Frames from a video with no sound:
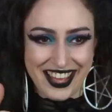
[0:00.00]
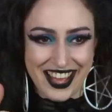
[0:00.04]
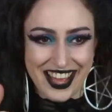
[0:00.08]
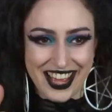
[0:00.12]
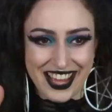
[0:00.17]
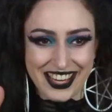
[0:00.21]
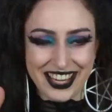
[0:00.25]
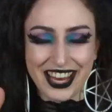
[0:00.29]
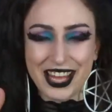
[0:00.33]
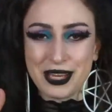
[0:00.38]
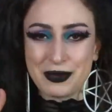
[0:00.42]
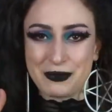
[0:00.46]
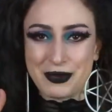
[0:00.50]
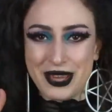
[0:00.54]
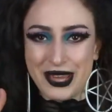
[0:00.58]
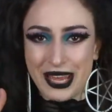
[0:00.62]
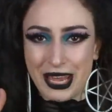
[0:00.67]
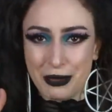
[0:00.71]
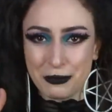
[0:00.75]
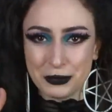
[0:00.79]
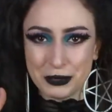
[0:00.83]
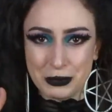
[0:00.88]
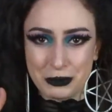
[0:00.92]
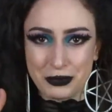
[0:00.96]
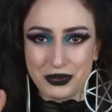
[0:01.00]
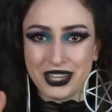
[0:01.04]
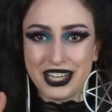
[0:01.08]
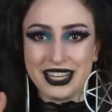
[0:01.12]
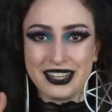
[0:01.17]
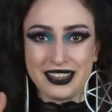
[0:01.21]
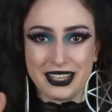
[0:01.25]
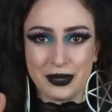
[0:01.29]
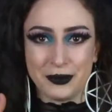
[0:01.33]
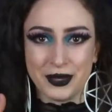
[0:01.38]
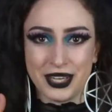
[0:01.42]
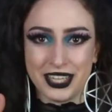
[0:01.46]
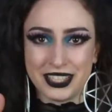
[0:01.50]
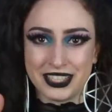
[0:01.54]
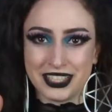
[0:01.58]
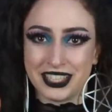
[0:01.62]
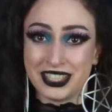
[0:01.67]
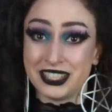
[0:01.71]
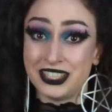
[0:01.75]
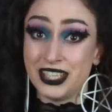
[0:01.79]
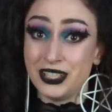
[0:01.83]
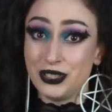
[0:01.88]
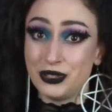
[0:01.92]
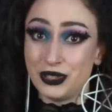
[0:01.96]
I like being able to breathe. I would like to
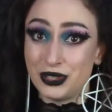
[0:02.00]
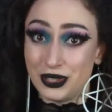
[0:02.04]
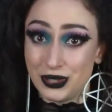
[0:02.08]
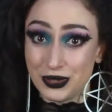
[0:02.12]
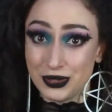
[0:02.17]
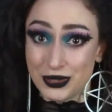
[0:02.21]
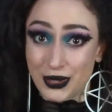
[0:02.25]
continue to do